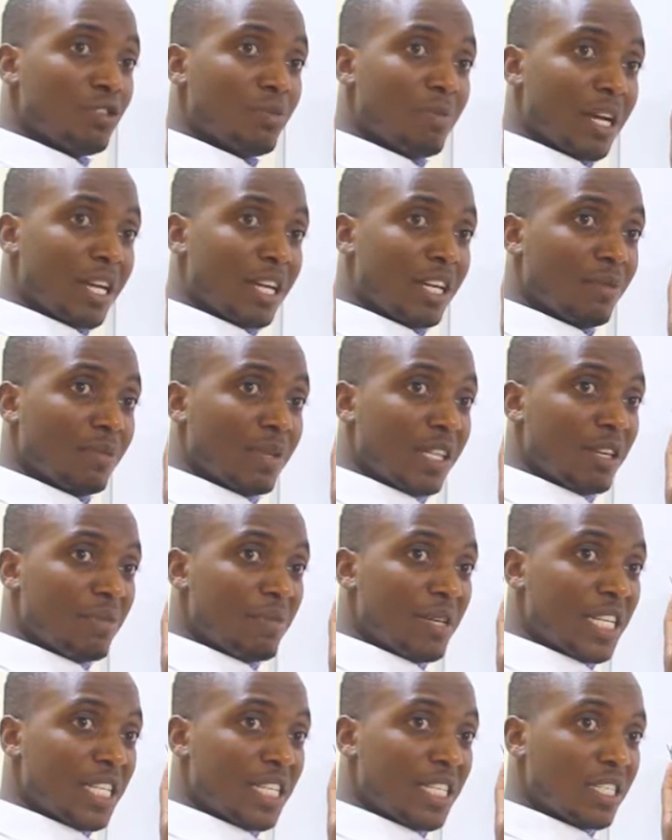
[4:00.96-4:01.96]
your mark in
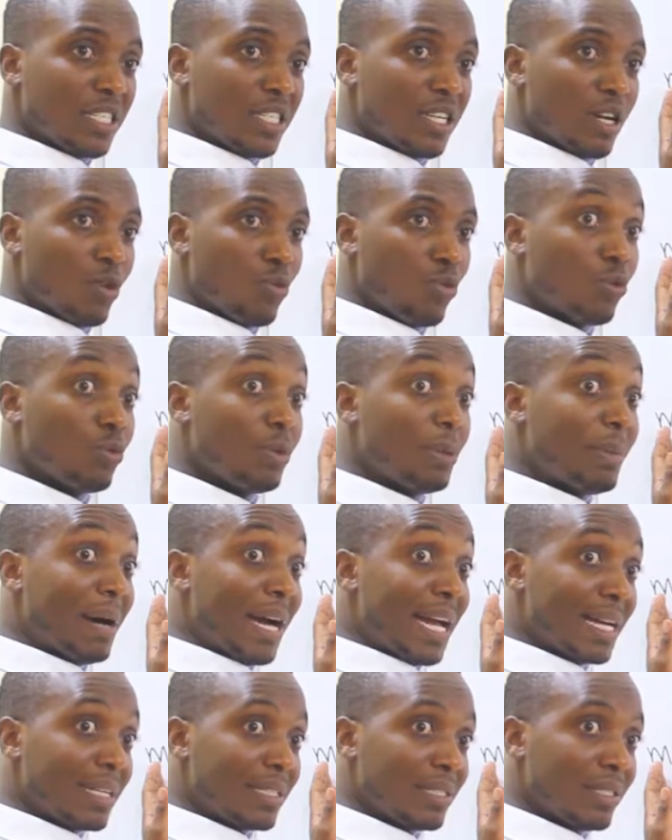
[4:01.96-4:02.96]
mathematics. We will be
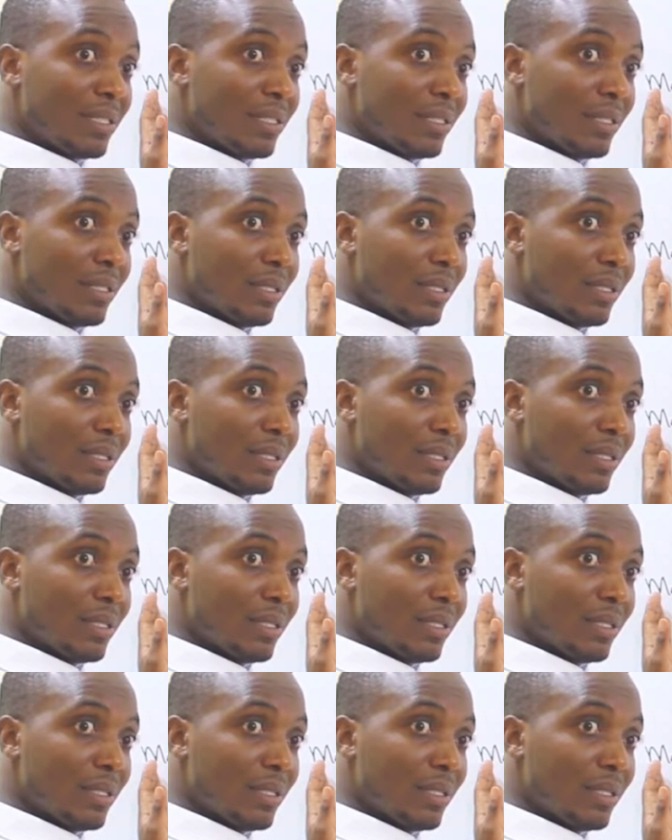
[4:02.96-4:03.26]
biased.